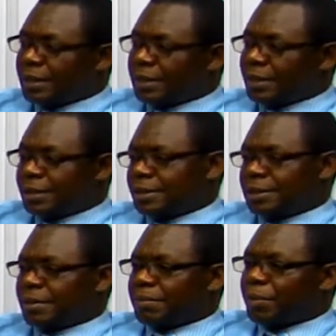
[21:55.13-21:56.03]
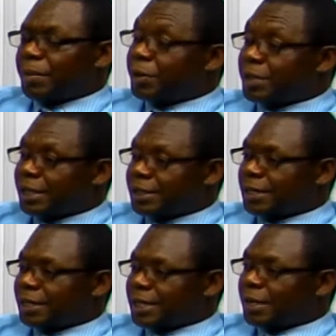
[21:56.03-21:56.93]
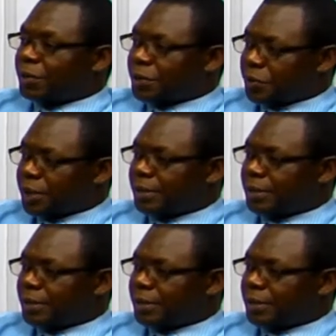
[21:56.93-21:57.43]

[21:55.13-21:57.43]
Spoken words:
and some people may not understand exactly what you're talking